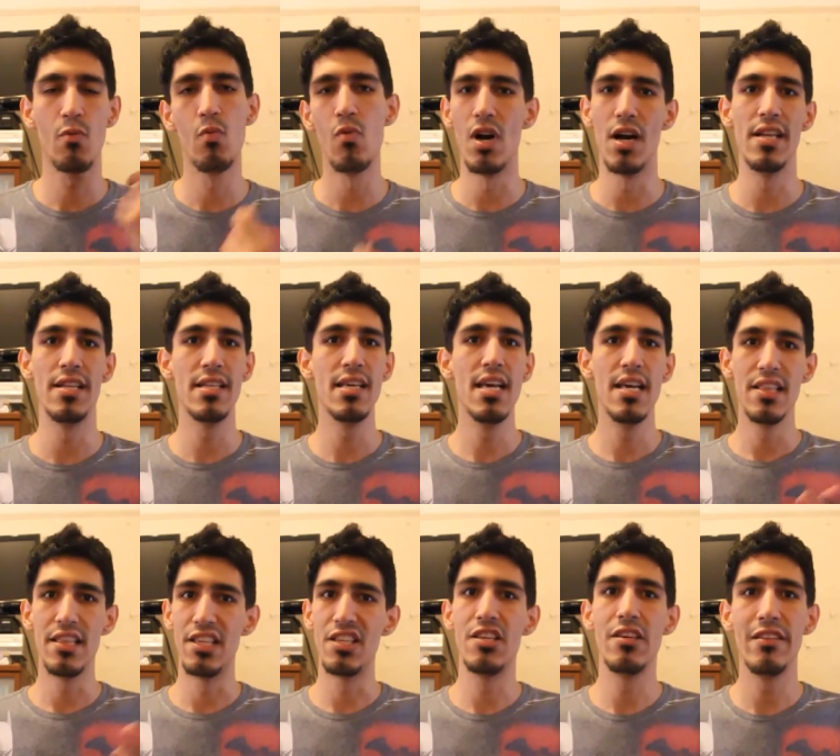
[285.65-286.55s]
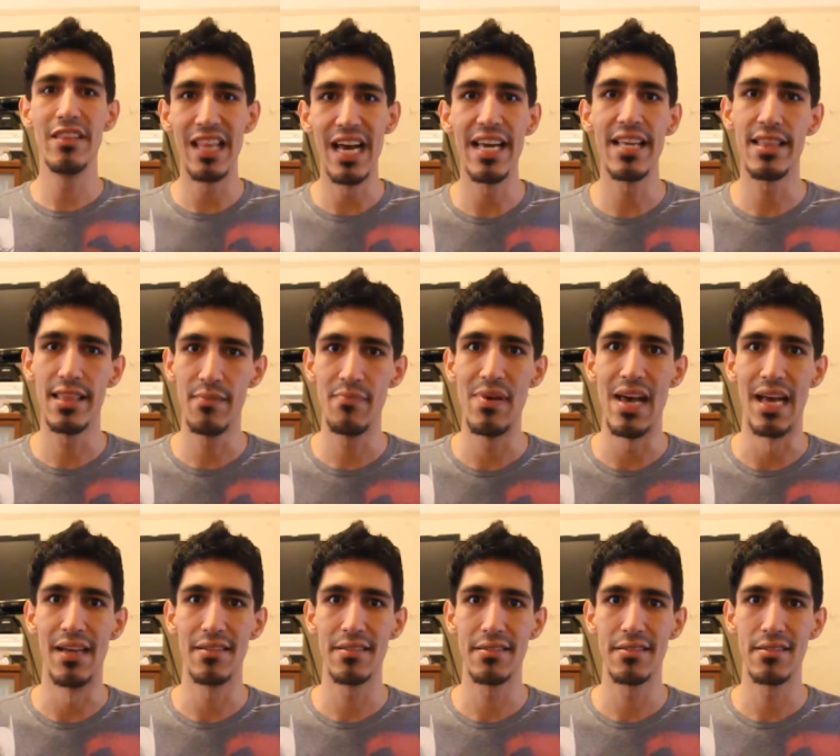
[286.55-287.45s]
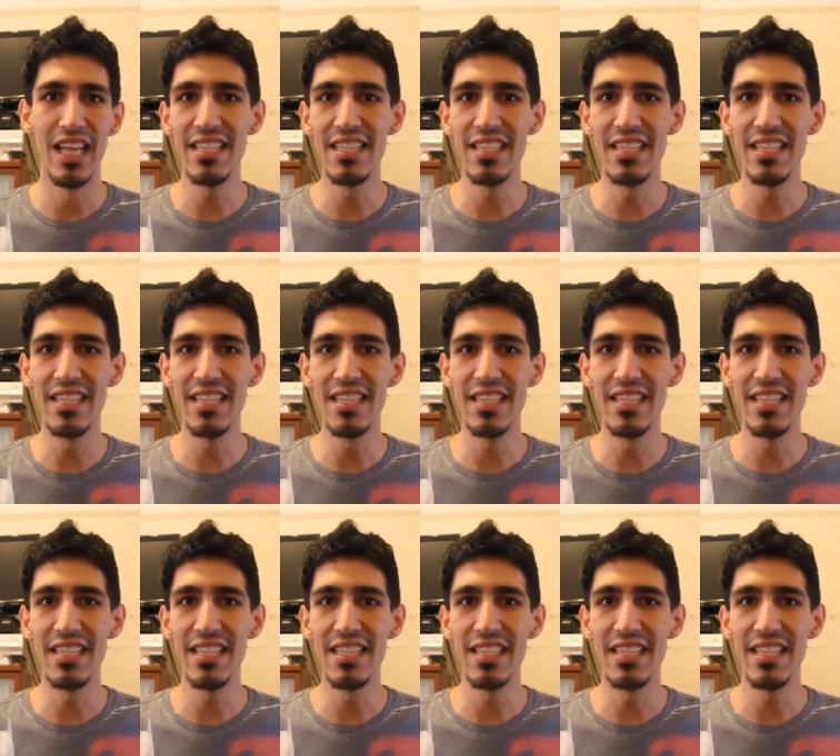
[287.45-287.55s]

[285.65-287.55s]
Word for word: one that you like the best.